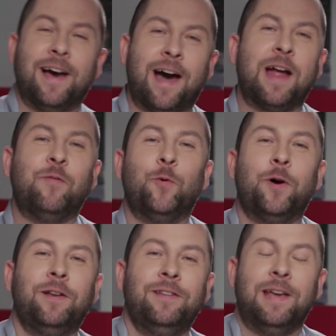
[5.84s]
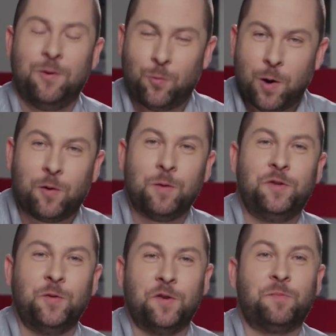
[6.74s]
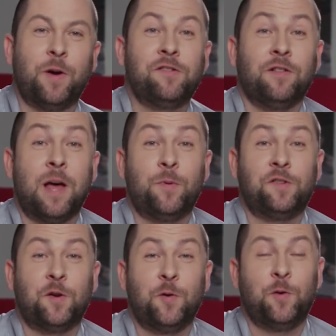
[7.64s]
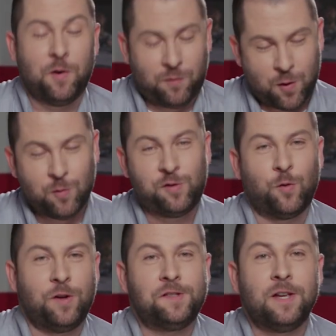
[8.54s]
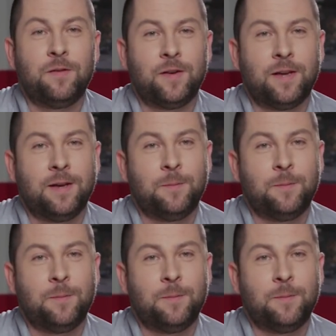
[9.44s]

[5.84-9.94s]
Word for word: Hi, everyone, and welcome to a special episode of Road Choice TV.